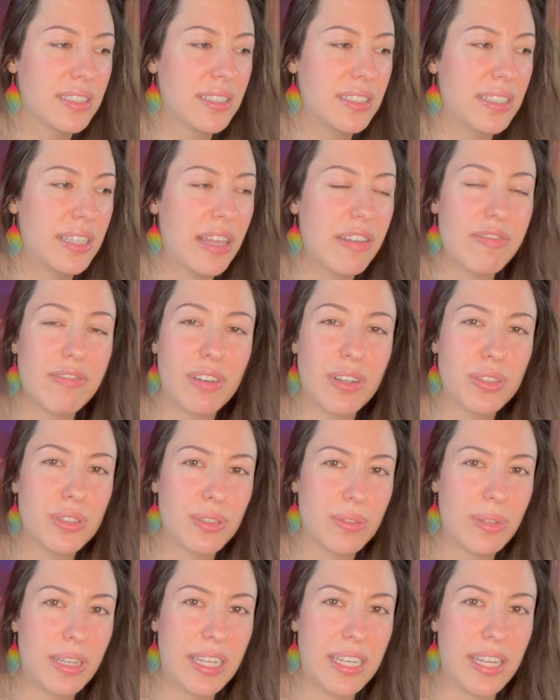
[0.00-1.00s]
That falls
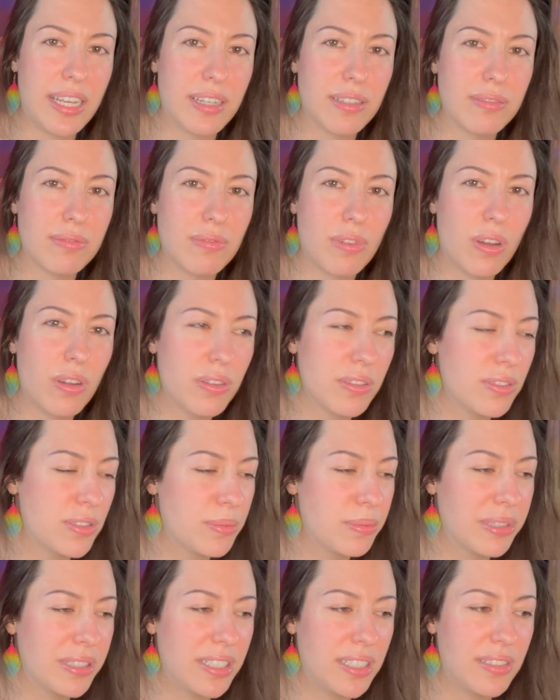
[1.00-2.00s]
away now. All those
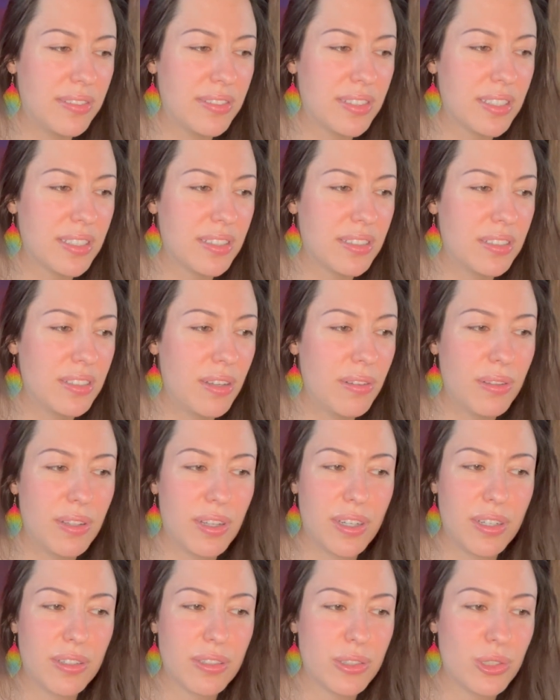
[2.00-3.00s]
beliefs, no
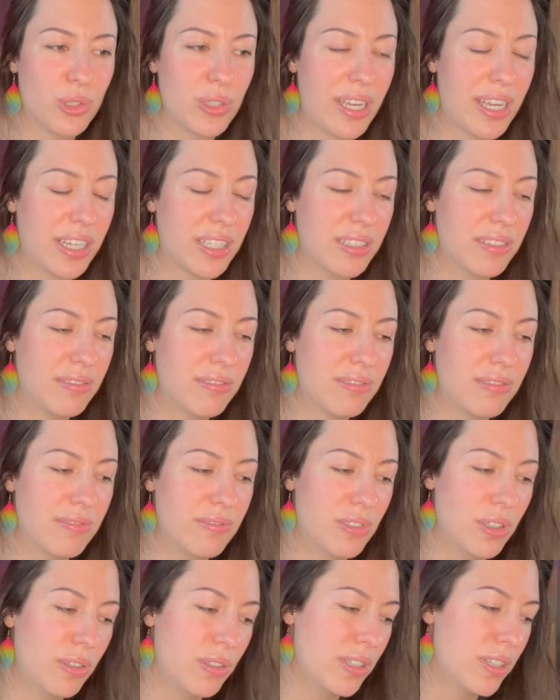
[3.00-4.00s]
longer attractive,
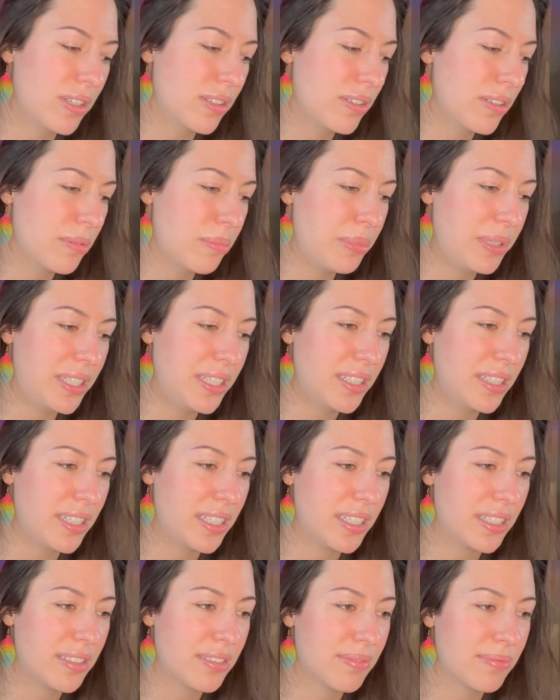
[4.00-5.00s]
no longer
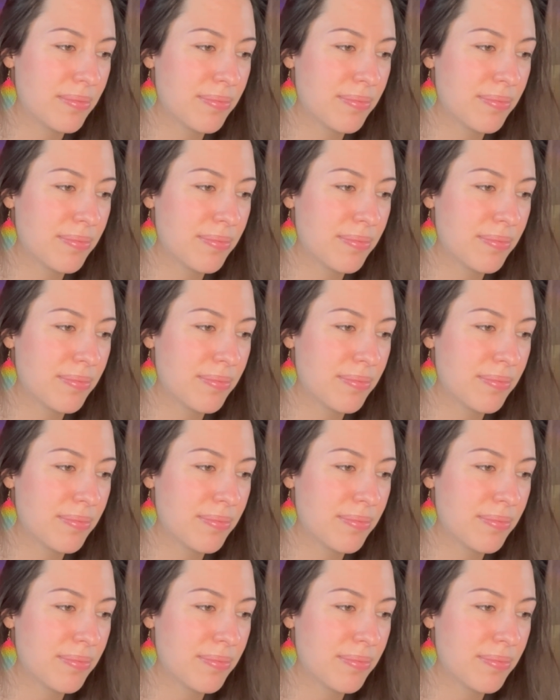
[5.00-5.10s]
appealing.